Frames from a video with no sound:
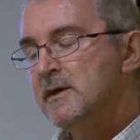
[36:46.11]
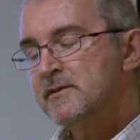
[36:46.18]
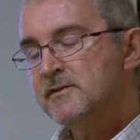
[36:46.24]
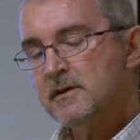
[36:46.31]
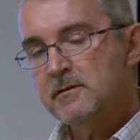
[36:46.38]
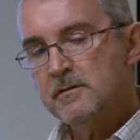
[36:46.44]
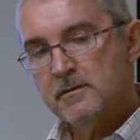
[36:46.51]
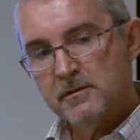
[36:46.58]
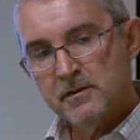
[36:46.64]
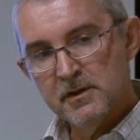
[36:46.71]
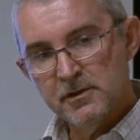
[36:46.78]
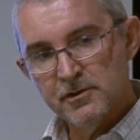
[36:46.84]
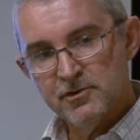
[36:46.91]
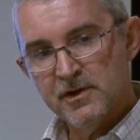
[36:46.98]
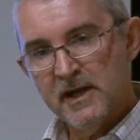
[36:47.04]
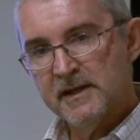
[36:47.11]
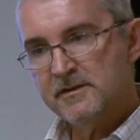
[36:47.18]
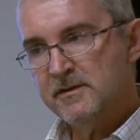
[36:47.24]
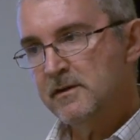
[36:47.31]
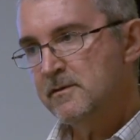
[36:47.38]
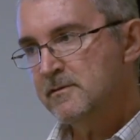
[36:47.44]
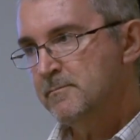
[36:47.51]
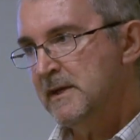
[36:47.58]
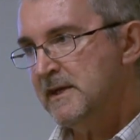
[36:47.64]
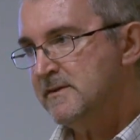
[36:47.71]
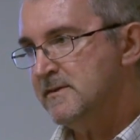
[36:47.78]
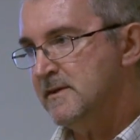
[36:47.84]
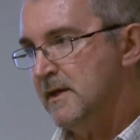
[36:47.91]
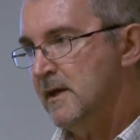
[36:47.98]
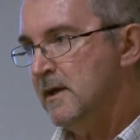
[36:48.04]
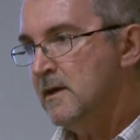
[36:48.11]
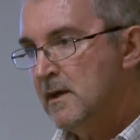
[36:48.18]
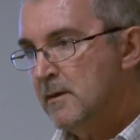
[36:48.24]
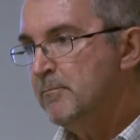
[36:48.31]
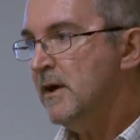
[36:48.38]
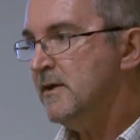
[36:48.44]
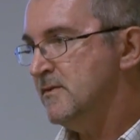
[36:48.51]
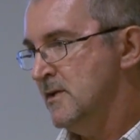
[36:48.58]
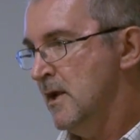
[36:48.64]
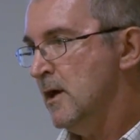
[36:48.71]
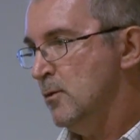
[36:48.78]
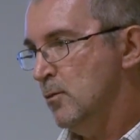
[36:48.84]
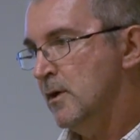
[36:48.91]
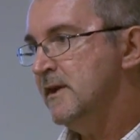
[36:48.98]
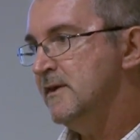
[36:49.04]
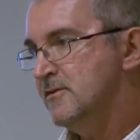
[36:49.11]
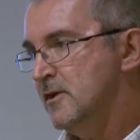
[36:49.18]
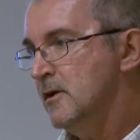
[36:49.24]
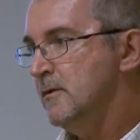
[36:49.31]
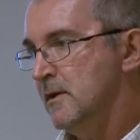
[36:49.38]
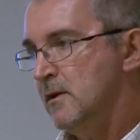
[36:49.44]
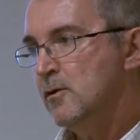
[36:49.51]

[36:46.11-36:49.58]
So the contractor who's mixing it must know what he's doing.